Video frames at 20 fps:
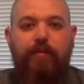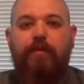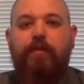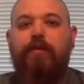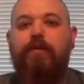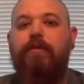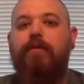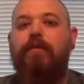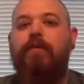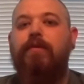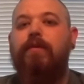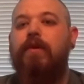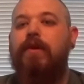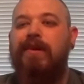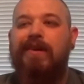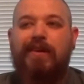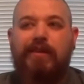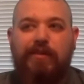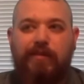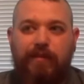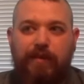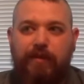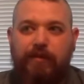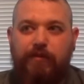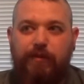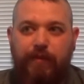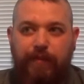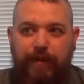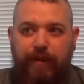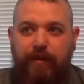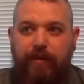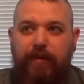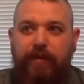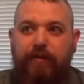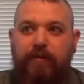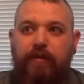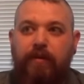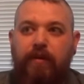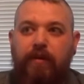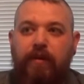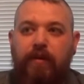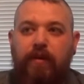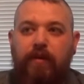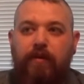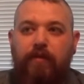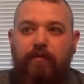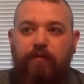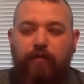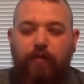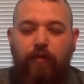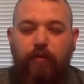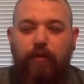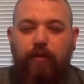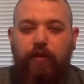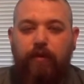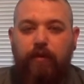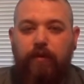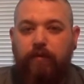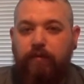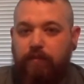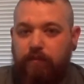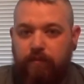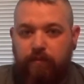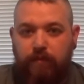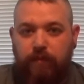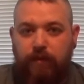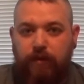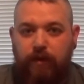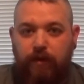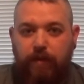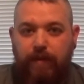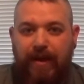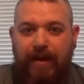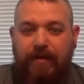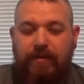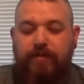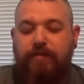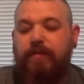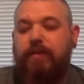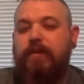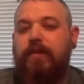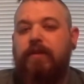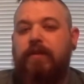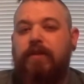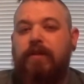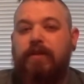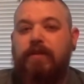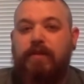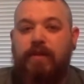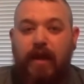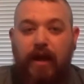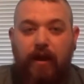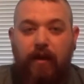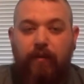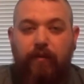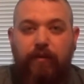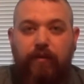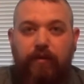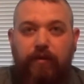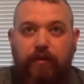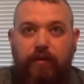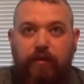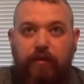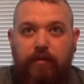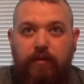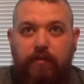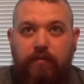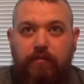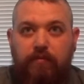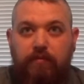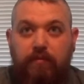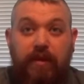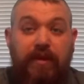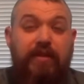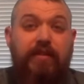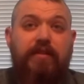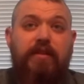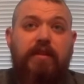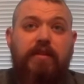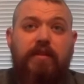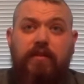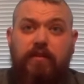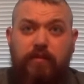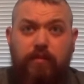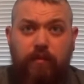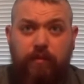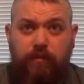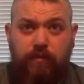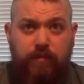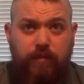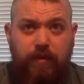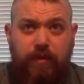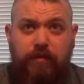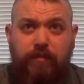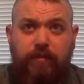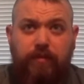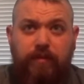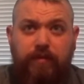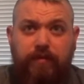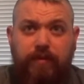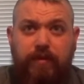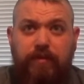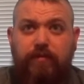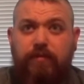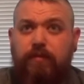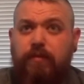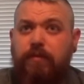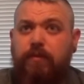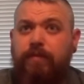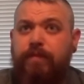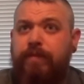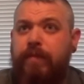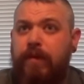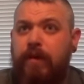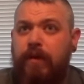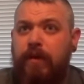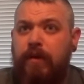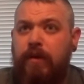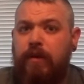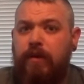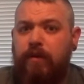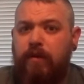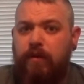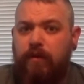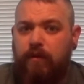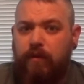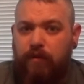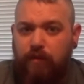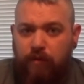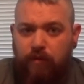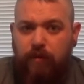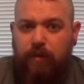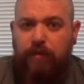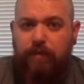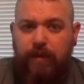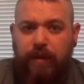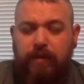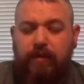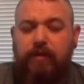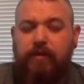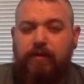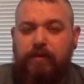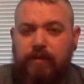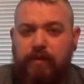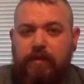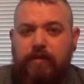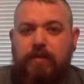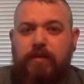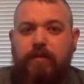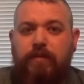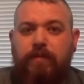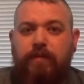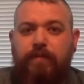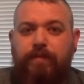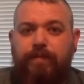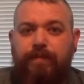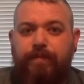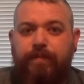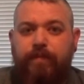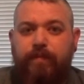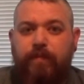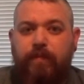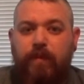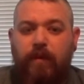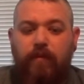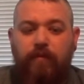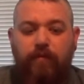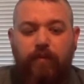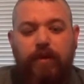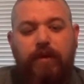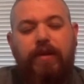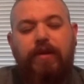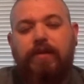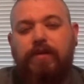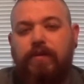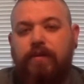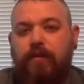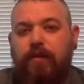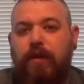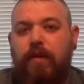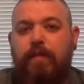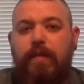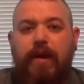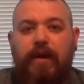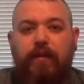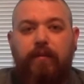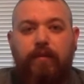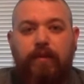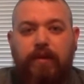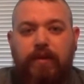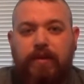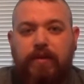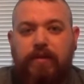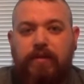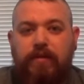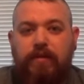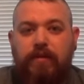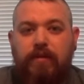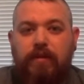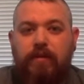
or you're somebody that's preparing for a mass event like this, I would like to think that you're a responsible individual. You can make the decision of what needs to go in that bag and what doesn't,